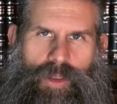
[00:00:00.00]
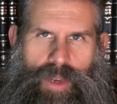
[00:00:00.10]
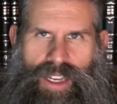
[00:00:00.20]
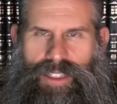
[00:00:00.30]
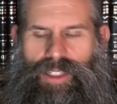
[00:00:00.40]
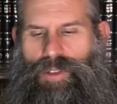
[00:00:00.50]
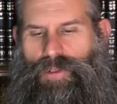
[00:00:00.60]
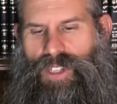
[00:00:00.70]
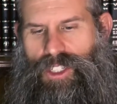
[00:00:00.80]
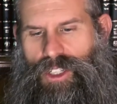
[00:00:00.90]
make it to the
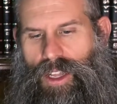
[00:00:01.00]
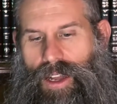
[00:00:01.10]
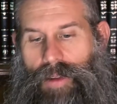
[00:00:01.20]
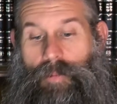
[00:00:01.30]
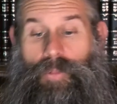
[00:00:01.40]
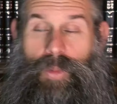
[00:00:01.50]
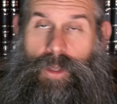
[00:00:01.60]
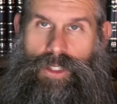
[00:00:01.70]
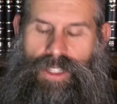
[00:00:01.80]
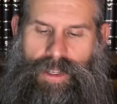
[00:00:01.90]
finish line. You
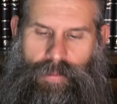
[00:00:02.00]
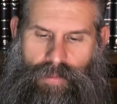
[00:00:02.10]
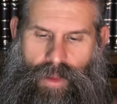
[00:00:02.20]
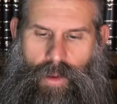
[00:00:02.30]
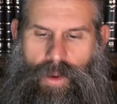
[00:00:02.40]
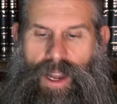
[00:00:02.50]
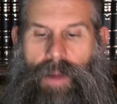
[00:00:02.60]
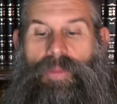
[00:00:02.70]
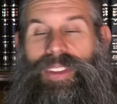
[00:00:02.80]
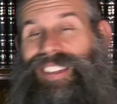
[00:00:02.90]
see? Okay.
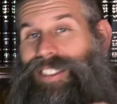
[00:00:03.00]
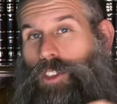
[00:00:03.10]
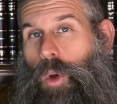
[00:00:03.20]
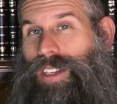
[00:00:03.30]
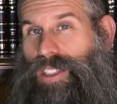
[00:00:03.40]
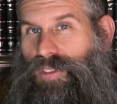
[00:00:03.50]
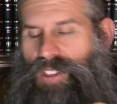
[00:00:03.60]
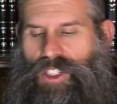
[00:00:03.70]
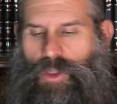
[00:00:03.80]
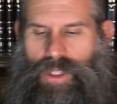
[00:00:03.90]
He's going to
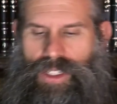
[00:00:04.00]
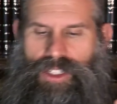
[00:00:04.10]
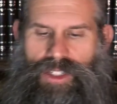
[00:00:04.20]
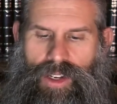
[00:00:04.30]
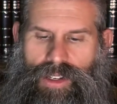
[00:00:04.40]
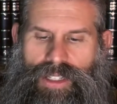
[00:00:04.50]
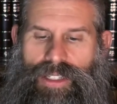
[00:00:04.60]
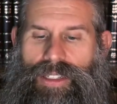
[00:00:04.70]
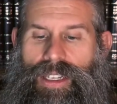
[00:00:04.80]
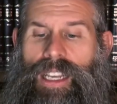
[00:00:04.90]
finish what he started.
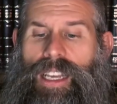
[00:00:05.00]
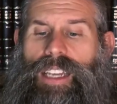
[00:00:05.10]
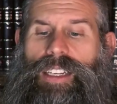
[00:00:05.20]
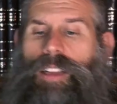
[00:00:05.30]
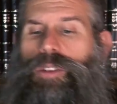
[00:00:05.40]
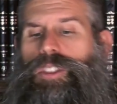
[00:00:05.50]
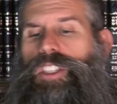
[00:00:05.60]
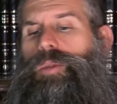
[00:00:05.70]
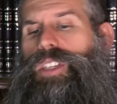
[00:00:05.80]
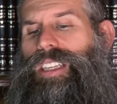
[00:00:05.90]
In Yalkut
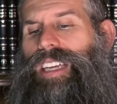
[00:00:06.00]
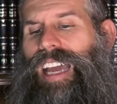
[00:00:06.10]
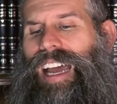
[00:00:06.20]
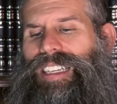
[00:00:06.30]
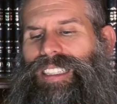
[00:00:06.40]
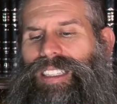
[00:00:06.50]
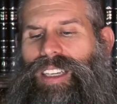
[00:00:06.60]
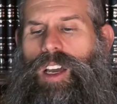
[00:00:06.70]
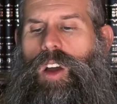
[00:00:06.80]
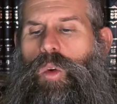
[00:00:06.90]
Shimoni they asked,
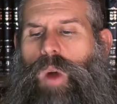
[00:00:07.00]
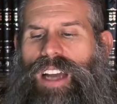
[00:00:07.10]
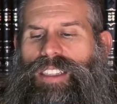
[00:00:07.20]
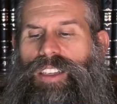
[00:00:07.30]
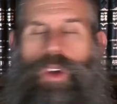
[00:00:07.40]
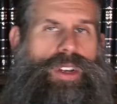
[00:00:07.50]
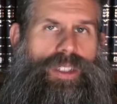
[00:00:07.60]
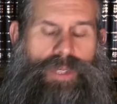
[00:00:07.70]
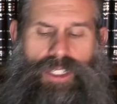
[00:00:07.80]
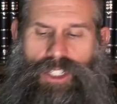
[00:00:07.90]
why is it going
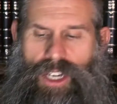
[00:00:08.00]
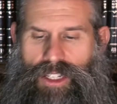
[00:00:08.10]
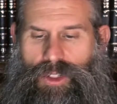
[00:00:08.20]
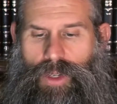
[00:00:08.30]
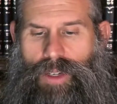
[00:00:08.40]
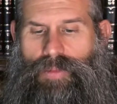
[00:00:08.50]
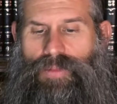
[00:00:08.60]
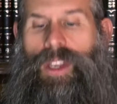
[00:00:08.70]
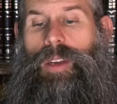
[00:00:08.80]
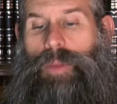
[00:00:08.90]
to be Joshua?
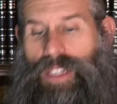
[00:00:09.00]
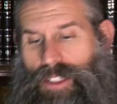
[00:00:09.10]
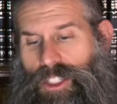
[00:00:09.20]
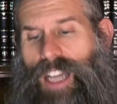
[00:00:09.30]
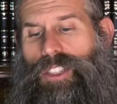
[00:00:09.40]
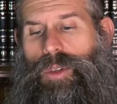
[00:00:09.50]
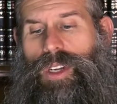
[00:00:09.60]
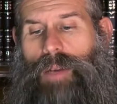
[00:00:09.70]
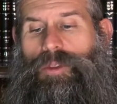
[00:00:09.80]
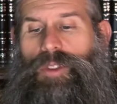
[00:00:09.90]
Because Joshua
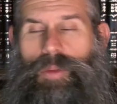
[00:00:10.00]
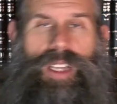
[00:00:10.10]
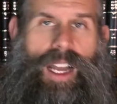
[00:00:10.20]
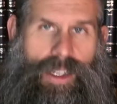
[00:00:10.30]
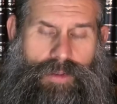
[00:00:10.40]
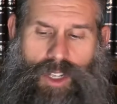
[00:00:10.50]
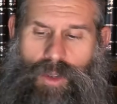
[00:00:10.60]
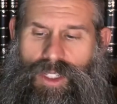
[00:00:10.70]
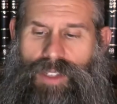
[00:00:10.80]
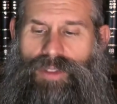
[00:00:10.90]
comes from the line of
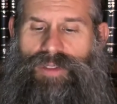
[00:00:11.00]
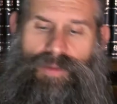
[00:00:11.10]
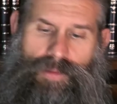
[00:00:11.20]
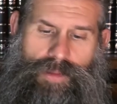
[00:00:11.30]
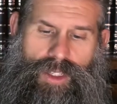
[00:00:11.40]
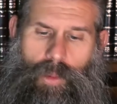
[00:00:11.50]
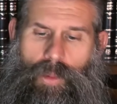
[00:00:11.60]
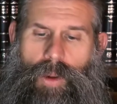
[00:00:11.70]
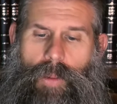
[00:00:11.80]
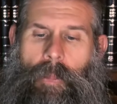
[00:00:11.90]
Joseph.
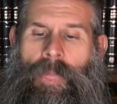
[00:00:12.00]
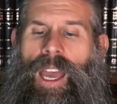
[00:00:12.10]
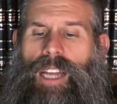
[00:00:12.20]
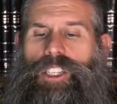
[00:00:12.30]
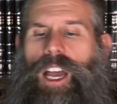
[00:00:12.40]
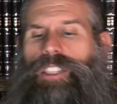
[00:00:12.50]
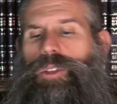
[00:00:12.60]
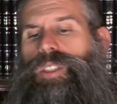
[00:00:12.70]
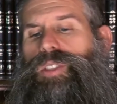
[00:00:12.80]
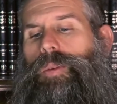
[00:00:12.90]
Simple. And
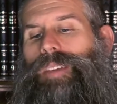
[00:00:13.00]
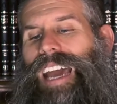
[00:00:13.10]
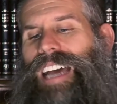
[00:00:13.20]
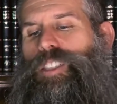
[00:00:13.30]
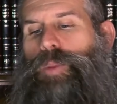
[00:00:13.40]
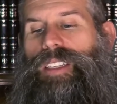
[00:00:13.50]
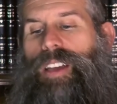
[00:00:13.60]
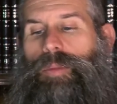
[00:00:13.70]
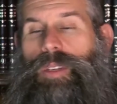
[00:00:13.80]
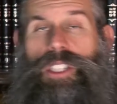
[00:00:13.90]
Joshua is from the aspect
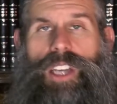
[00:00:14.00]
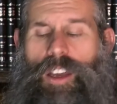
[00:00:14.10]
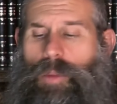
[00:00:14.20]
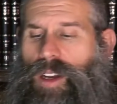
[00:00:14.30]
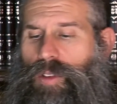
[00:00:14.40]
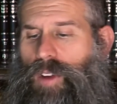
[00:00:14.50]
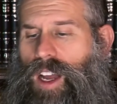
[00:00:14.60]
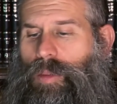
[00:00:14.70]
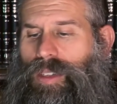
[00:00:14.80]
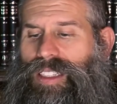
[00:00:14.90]
of Mashiach ben
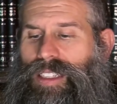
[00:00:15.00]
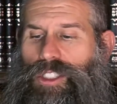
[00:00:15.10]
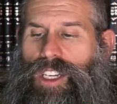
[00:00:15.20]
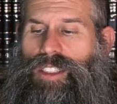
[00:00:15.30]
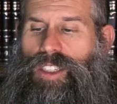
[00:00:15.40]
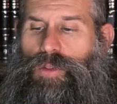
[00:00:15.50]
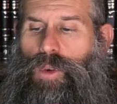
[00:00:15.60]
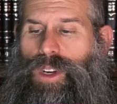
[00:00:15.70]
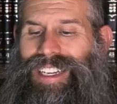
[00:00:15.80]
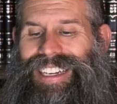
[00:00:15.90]
Ephraim, as said in Genesis
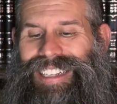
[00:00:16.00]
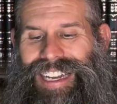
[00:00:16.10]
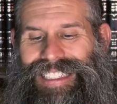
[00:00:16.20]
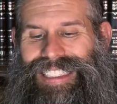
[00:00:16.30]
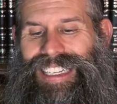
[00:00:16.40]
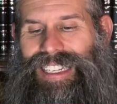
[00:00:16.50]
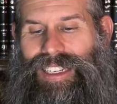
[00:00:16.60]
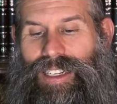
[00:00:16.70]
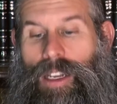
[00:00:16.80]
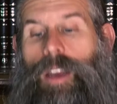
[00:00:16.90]

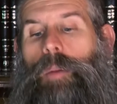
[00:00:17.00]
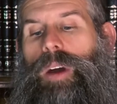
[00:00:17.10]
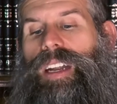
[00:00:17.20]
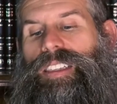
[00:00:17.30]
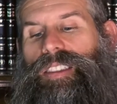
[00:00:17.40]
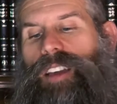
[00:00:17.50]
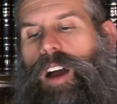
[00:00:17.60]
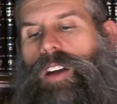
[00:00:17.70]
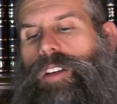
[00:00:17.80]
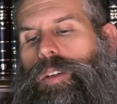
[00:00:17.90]
48:19. But his
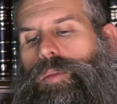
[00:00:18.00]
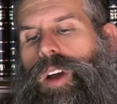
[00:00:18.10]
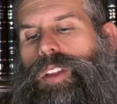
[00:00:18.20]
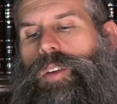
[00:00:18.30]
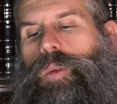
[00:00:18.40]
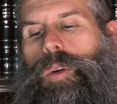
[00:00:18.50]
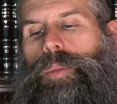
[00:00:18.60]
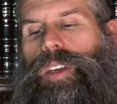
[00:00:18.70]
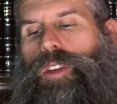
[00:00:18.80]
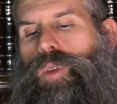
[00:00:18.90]
younger brother will
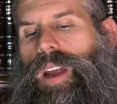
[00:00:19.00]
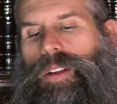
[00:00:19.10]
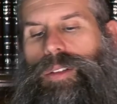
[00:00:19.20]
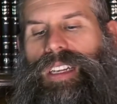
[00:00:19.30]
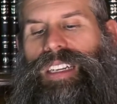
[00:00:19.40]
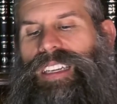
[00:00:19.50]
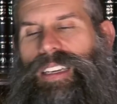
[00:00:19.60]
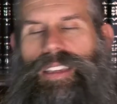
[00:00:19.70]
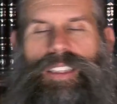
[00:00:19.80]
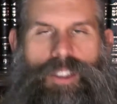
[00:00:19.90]
be greater than
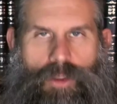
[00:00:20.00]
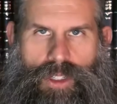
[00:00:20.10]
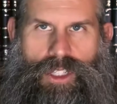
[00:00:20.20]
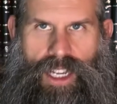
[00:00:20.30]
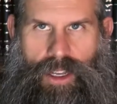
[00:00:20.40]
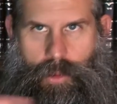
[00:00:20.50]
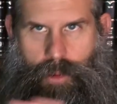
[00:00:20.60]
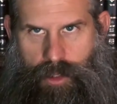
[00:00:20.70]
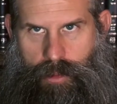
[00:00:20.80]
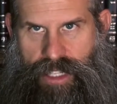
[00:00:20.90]
he. This is when Jacob
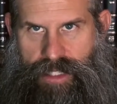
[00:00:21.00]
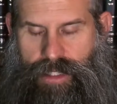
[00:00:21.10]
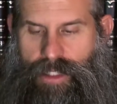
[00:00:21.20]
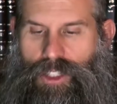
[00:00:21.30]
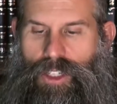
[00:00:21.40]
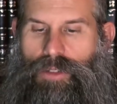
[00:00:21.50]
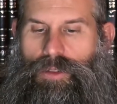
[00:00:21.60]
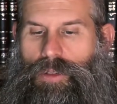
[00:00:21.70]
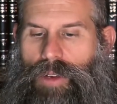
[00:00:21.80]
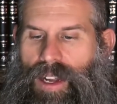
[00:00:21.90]
was blessing the
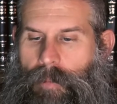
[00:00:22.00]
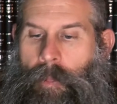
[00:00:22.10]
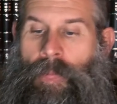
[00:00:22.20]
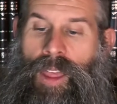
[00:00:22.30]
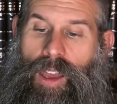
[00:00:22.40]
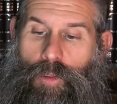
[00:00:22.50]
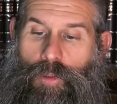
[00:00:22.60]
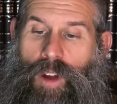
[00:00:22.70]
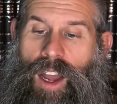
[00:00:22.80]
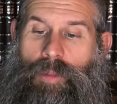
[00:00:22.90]
children, right?
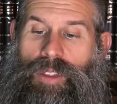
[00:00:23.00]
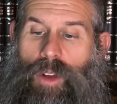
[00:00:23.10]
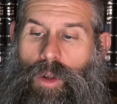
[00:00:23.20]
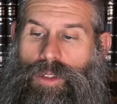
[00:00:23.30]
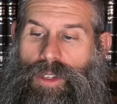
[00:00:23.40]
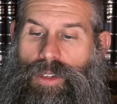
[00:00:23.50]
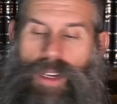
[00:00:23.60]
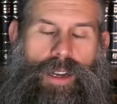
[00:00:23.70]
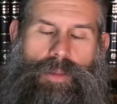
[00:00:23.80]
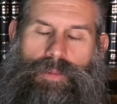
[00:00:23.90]
Ephraim is older.
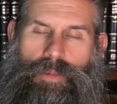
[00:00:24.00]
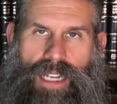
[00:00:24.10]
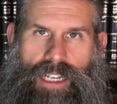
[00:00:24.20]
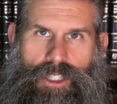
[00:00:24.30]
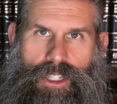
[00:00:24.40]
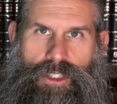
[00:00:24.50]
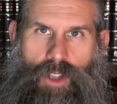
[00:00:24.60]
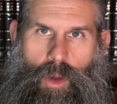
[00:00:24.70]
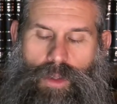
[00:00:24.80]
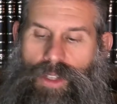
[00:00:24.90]
Manasseh is
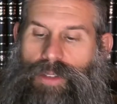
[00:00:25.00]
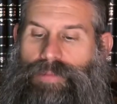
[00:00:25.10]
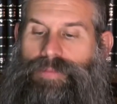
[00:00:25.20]
older.